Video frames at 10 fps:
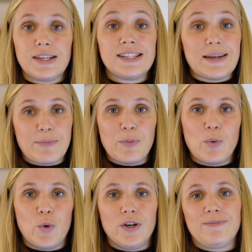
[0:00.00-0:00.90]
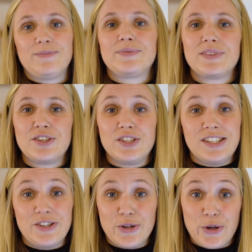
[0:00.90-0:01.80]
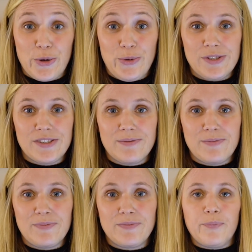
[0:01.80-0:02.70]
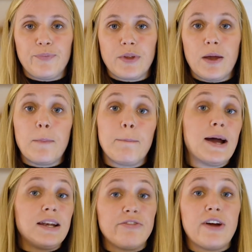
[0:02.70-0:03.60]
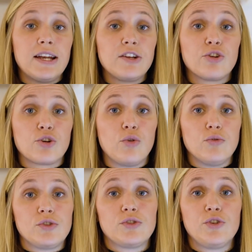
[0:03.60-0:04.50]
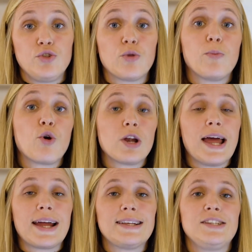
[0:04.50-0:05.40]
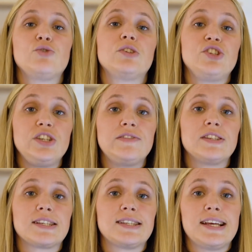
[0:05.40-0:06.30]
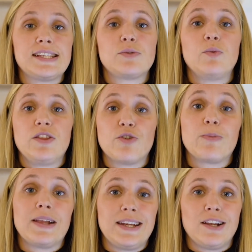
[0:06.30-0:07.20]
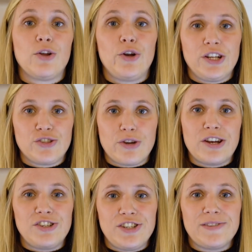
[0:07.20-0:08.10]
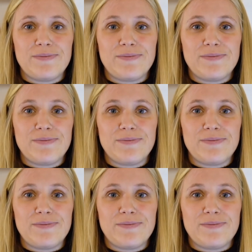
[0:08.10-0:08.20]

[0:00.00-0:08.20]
Step number 1, consider your goals. By defining your goals, you're more likely to achieve success with your blended learning strategy.